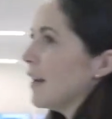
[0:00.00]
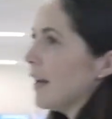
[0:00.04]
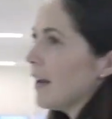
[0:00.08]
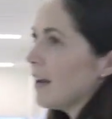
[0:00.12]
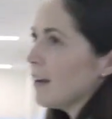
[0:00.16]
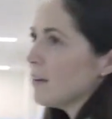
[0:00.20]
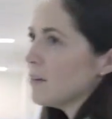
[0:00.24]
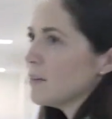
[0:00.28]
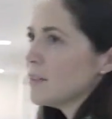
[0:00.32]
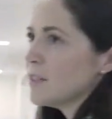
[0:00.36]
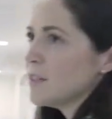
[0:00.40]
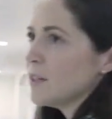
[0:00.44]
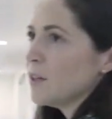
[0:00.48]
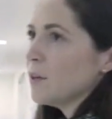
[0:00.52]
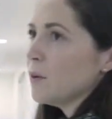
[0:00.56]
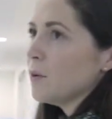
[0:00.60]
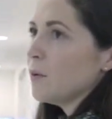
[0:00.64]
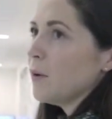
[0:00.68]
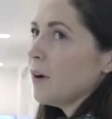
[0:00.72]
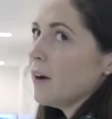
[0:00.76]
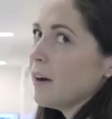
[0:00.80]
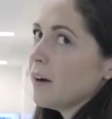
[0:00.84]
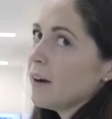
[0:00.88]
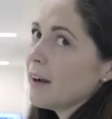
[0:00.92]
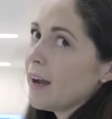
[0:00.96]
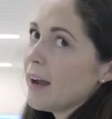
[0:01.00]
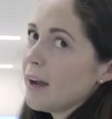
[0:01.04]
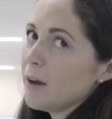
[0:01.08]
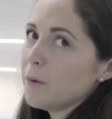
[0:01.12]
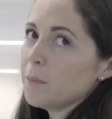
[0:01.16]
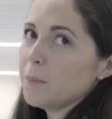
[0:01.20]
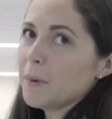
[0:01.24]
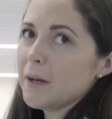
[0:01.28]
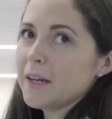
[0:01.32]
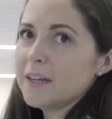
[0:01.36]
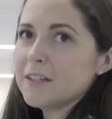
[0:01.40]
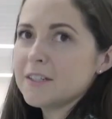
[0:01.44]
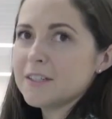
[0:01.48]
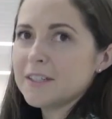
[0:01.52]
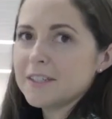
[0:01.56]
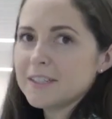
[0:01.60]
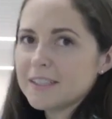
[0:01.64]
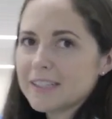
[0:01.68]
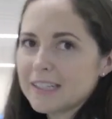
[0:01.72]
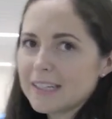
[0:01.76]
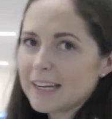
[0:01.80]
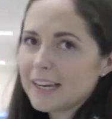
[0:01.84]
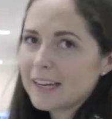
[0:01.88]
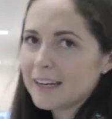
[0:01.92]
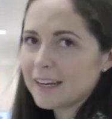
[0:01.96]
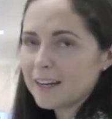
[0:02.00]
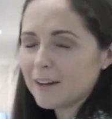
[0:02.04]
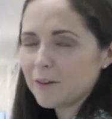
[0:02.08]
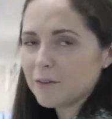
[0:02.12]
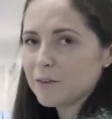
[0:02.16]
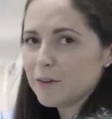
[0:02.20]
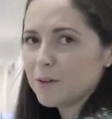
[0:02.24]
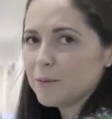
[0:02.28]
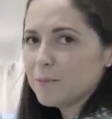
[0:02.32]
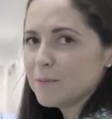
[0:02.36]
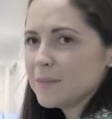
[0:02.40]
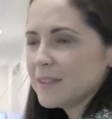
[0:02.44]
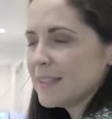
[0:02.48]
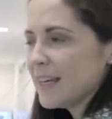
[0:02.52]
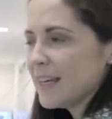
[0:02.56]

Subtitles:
now to our outpatient clinic room